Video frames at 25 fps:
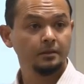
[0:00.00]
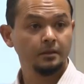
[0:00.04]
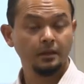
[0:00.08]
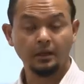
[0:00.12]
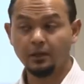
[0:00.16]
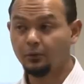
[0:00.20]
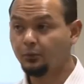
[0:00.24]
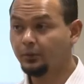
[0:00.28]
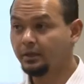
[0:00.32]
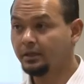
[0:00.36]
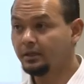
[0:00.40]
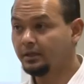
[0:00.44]

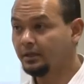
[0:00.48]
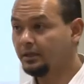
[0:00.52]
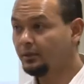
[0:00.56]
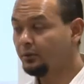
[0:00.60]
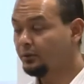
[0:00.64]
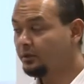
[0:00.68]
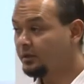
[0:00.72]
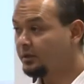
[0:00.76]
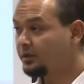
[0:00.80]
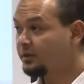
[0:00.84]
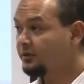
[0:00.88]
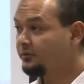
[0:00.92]
Are we clear
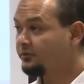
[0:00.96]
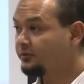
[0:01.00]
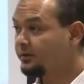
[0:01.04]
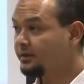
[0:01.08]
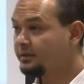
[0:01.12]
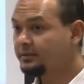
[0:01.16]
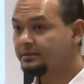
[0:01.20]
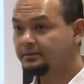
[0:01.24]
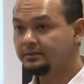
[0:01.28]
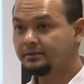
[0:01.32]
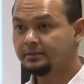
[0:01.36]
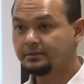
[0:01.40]
with the
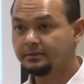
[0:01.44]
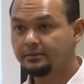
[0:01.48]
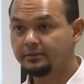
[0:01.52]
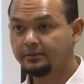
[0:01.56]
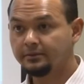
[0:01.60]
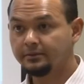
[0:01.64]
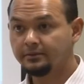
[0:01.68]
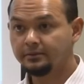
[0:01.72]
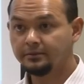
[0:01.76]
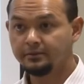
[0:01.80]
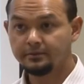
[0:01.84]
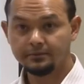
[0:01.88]
difference?
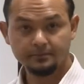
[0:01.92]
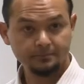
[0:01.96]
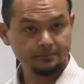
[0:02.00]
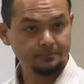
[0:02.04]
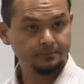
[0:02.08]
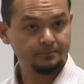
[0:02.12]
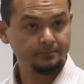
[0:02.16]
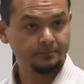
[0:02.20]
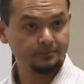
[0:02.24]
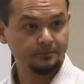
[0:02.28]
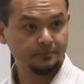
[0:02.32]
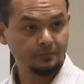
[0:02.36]

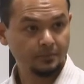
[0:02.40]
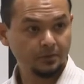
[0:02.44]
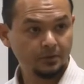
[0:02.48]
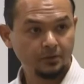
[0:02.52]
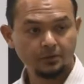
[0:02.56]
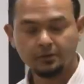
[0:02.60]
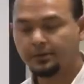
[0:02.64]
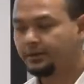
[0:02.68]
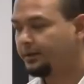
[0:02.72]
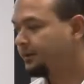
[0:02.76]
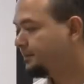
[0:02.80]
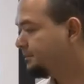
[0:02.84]

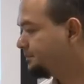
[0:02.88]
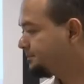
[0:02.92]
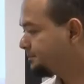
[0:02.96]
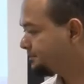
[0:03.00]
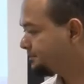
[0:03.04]
Okay.